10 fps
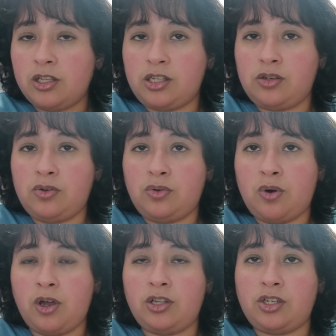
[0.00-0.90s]

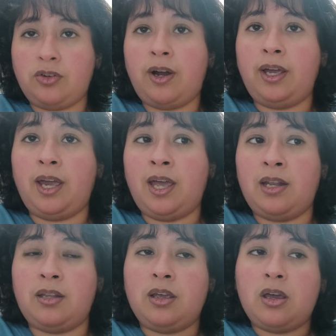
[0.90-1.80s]
to try
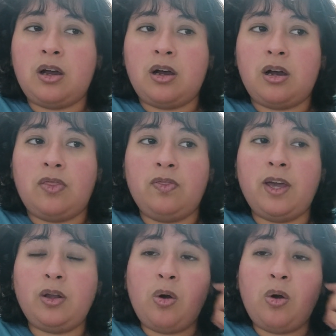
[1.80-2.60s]
and not